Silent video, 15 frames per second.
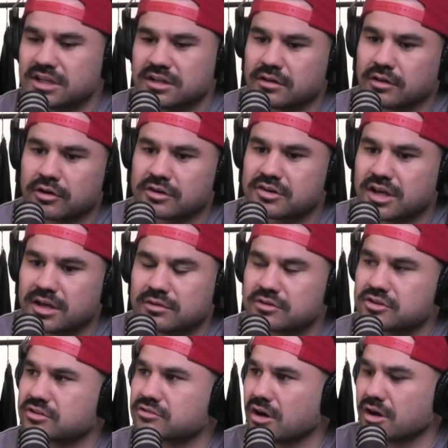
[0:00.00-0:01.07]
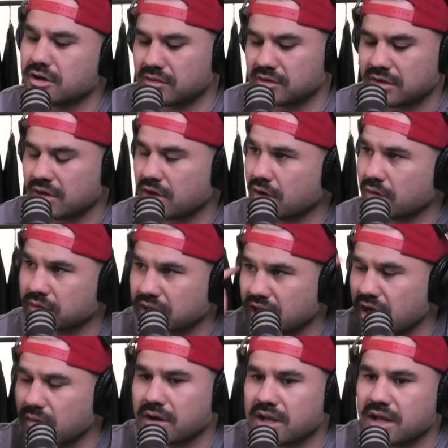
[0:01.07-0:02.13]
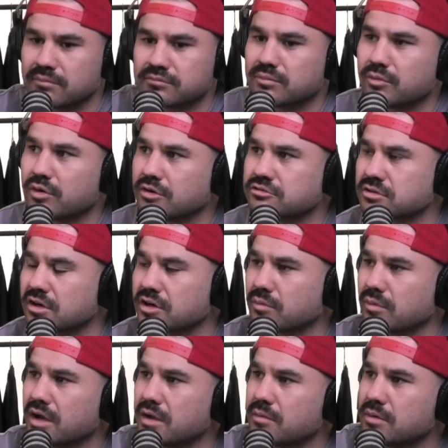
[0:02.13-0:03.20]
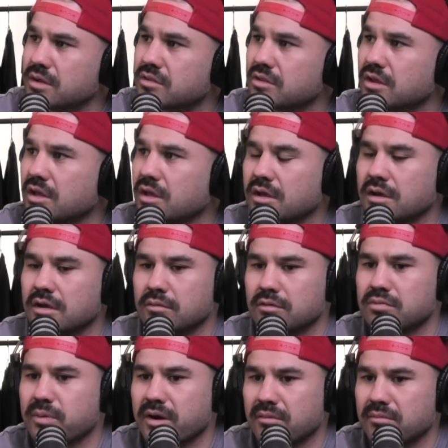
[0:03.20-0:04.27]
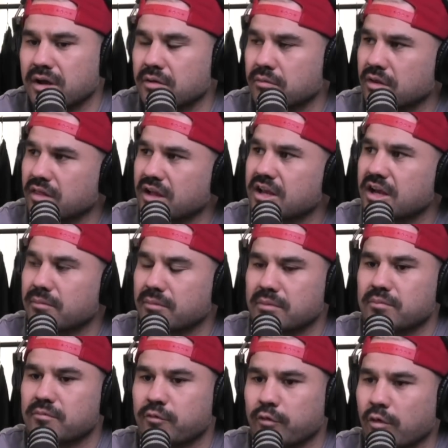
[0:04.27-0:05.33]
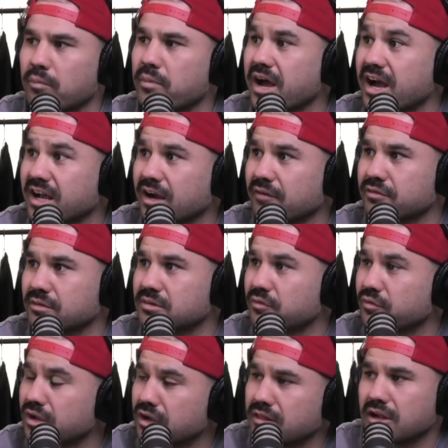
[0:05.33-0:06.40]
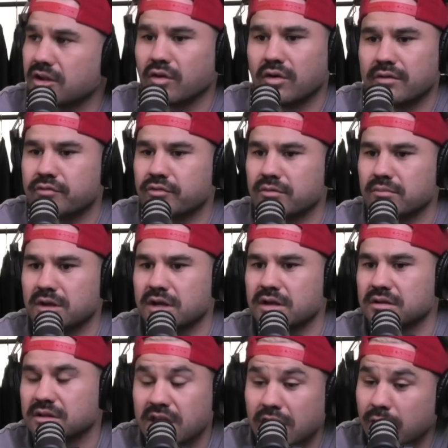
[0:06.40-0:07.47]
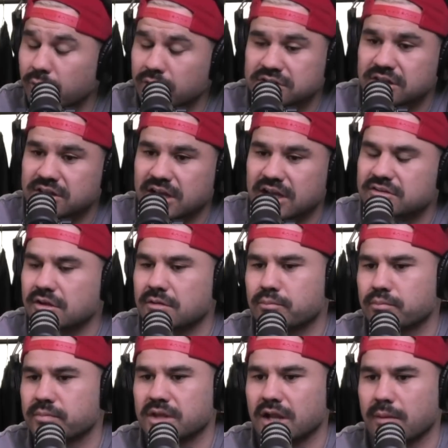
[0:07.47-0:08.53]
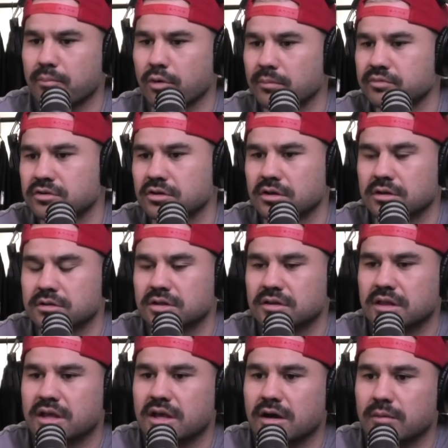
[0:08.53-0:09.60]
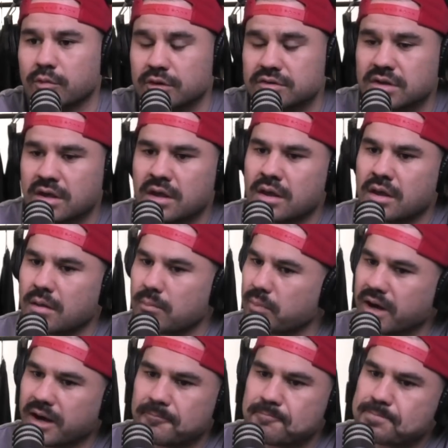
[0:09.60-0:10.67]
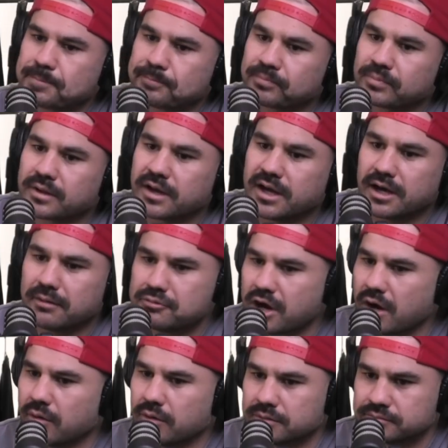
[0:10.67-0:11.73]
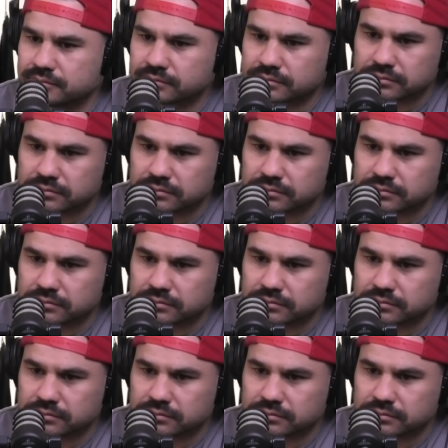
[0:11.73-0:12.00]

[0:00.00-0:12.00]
a lot of teams are just thrown in the towel. Canberra comes to mind straight away with Parramatta, where they fought back after defending their line for a minute. And Cowboys did that, so props to the Cowboys. But knowing